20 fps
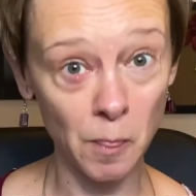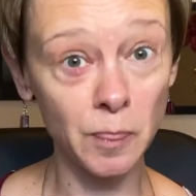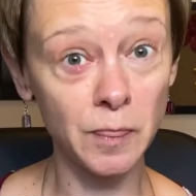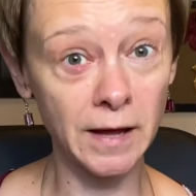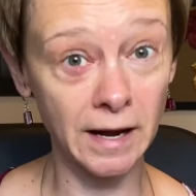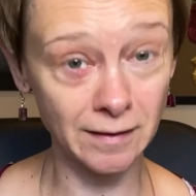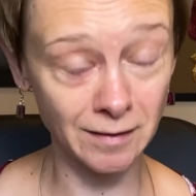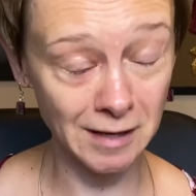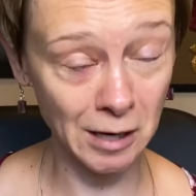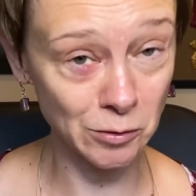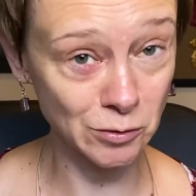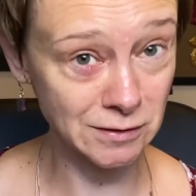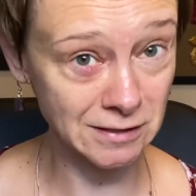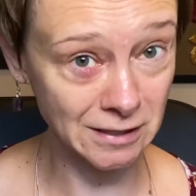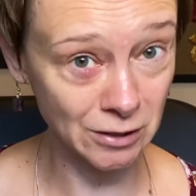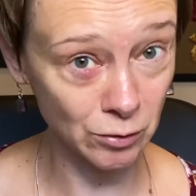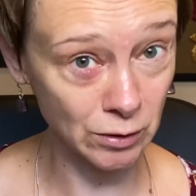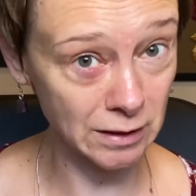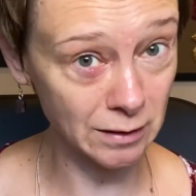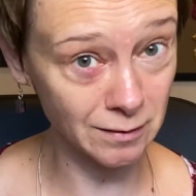that's how
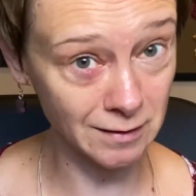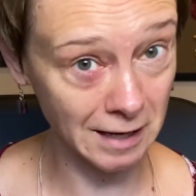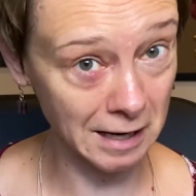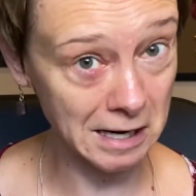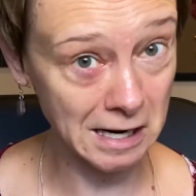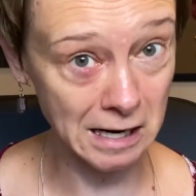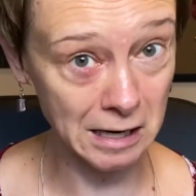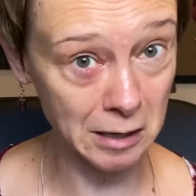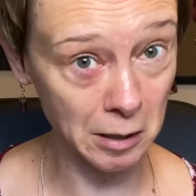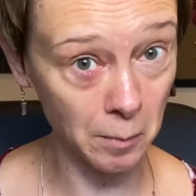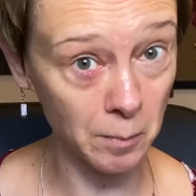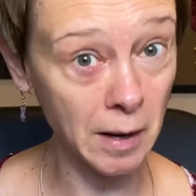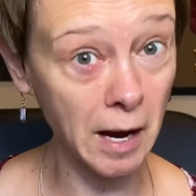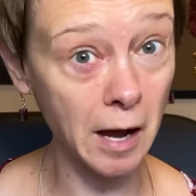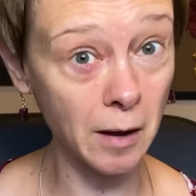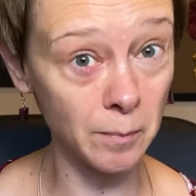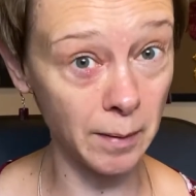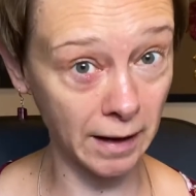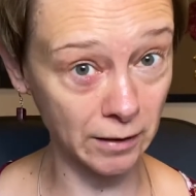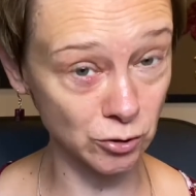serious I am
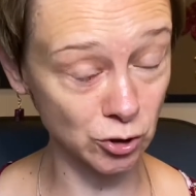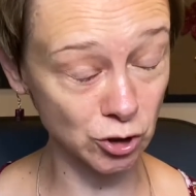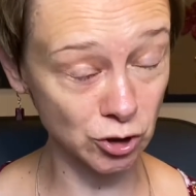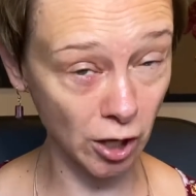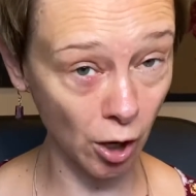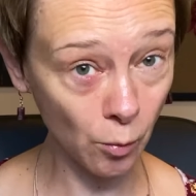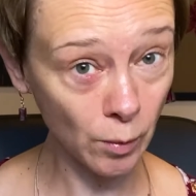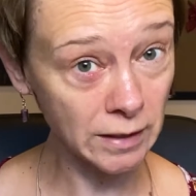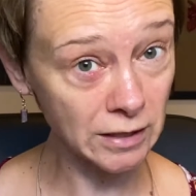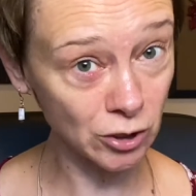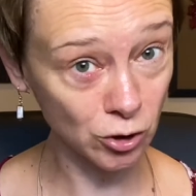about showing